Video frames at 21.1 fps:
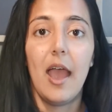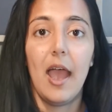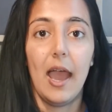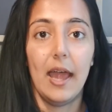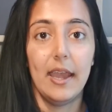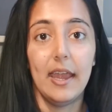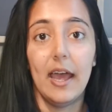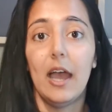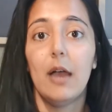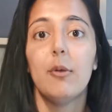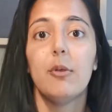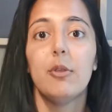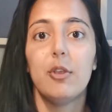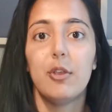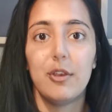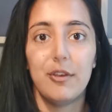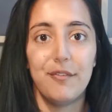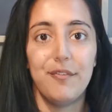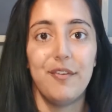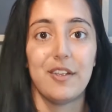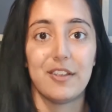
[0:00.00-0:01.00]
and how are you
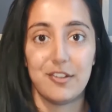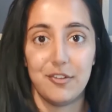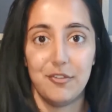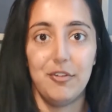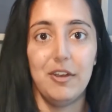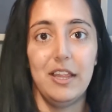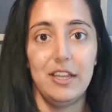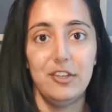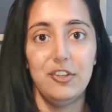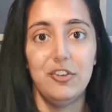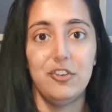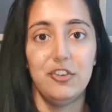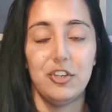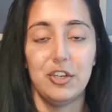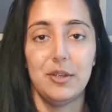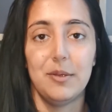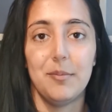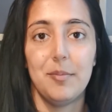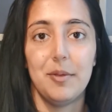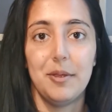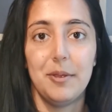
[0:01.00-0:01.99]
going to fix the
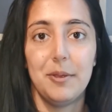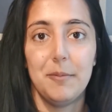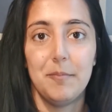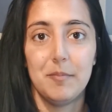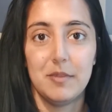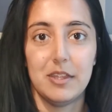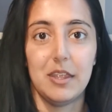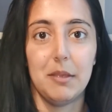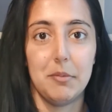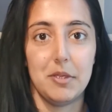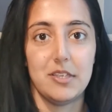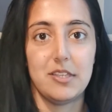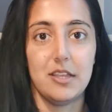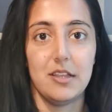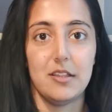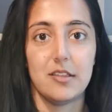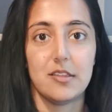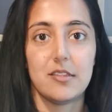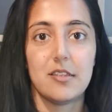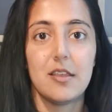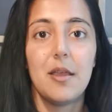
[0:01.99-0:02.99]
relationship? Does that make
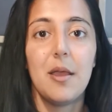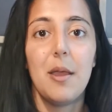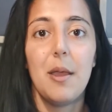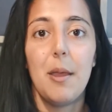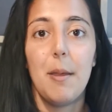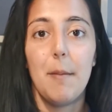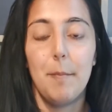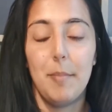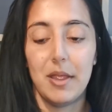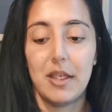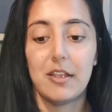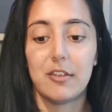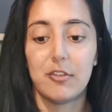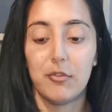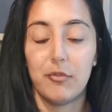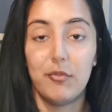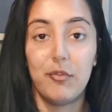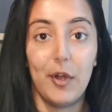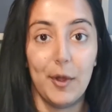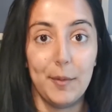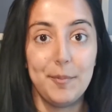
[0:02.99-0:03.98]
sense? Because
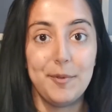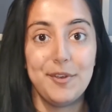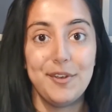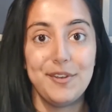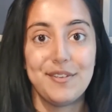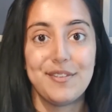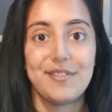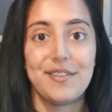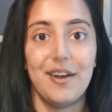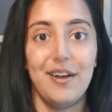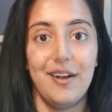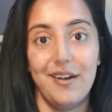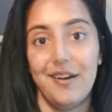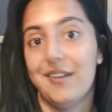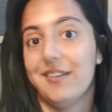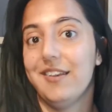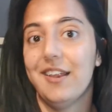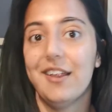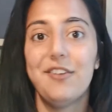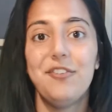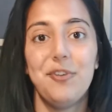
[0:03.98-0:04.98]
ruptures are
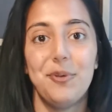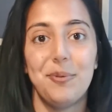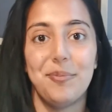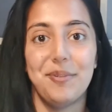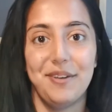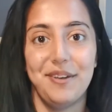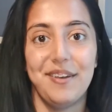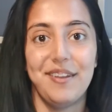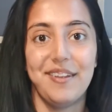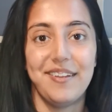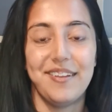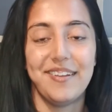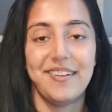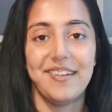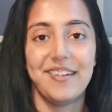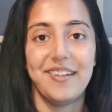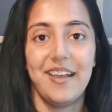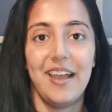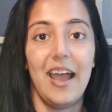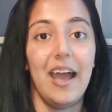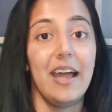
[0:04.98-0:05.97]
a detriment,
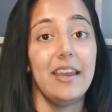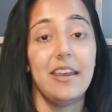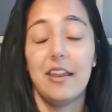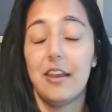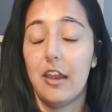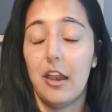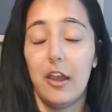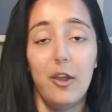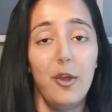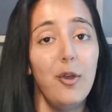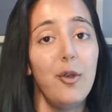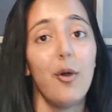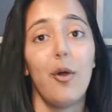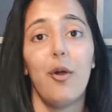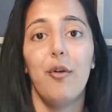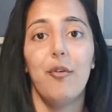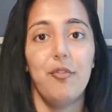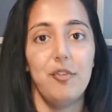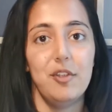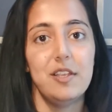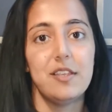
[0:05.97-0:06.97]
and a
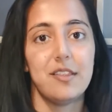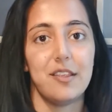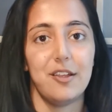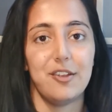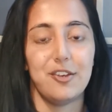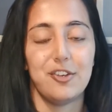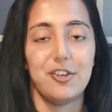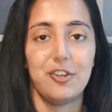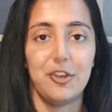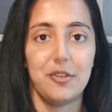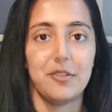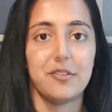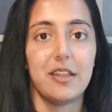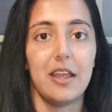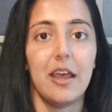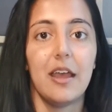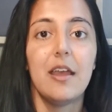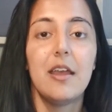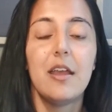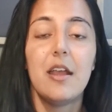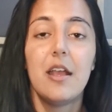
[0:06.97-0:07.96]
lot of research shows
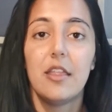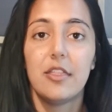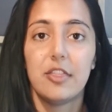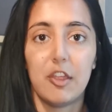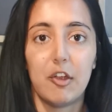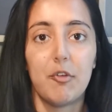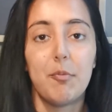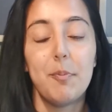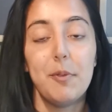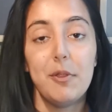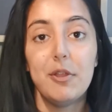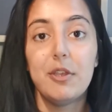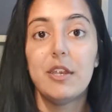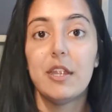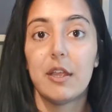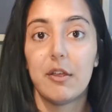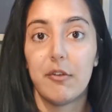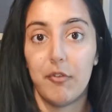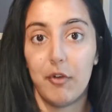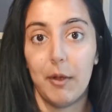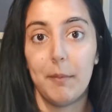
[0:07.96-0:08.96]
that
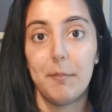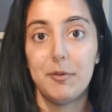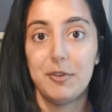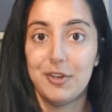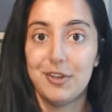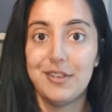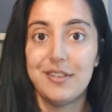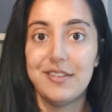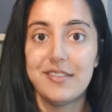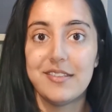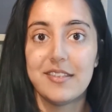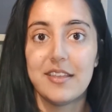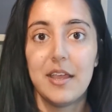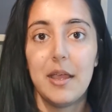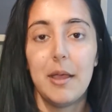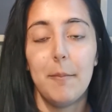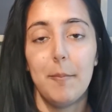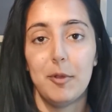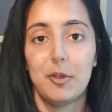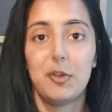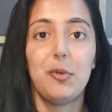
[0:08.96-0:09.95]
therapeutic ruptures
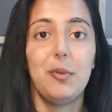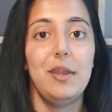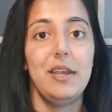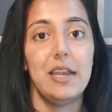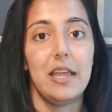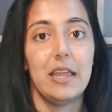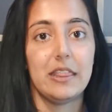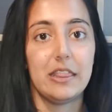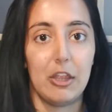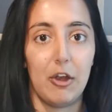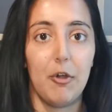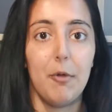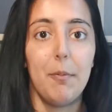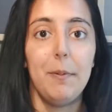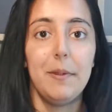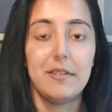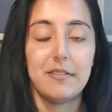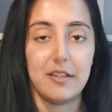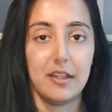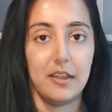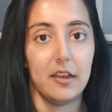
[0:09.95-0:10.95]
between a
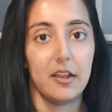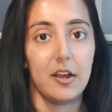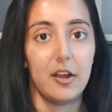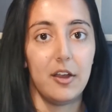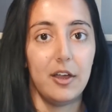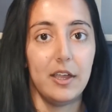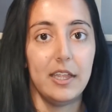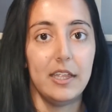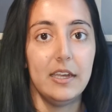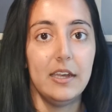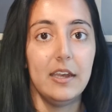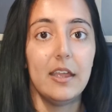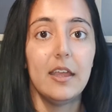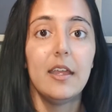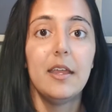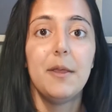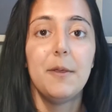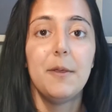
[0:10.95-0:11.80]
therapist and a client